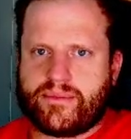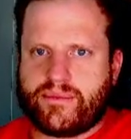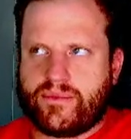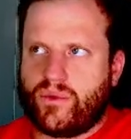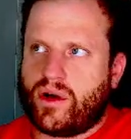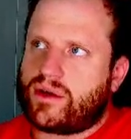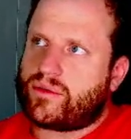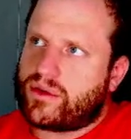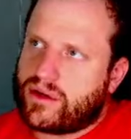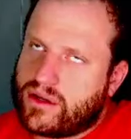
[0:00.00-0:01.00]
well,
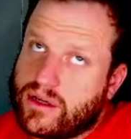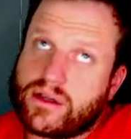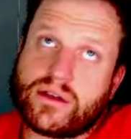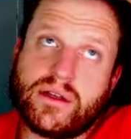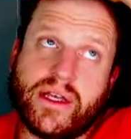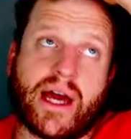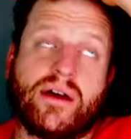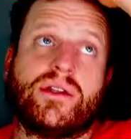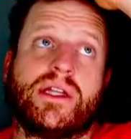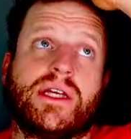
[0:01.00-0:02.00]
yeah,
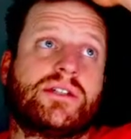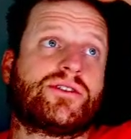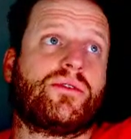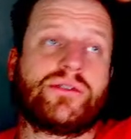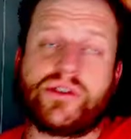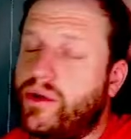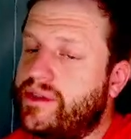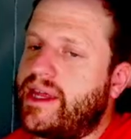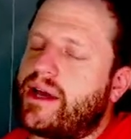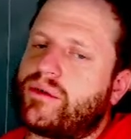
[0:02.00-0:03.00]
like so what
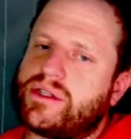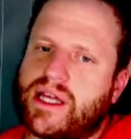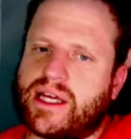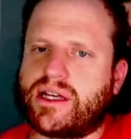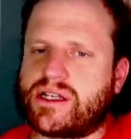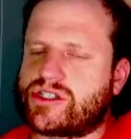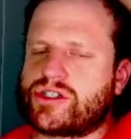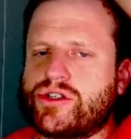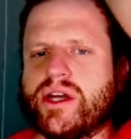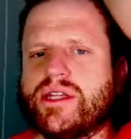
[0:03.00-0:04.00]
that does is
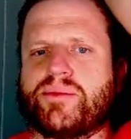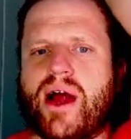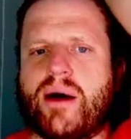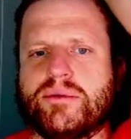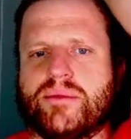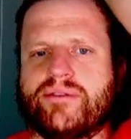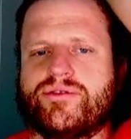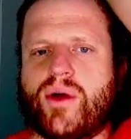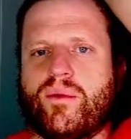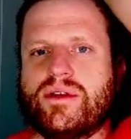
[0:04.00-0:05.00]
create the problem of, do
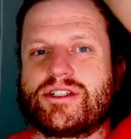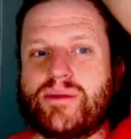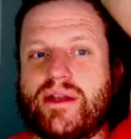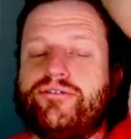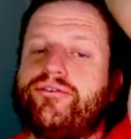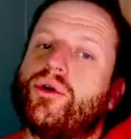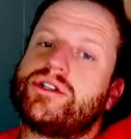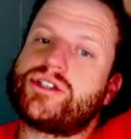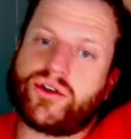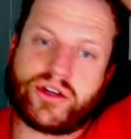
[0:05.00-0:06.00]
I want to spend 4
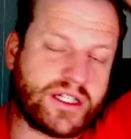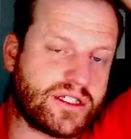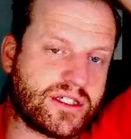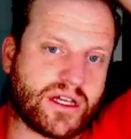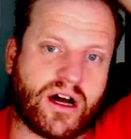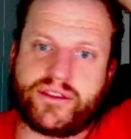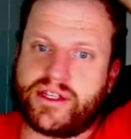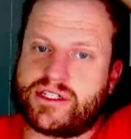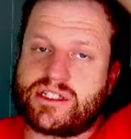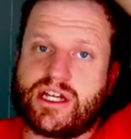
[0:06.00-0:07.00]
tokens on
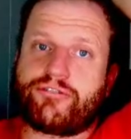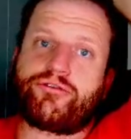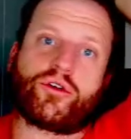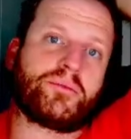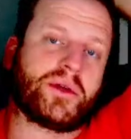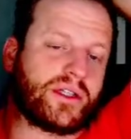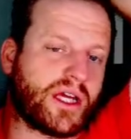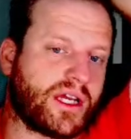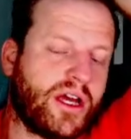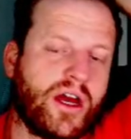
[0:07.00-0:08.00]
this tier 4 building,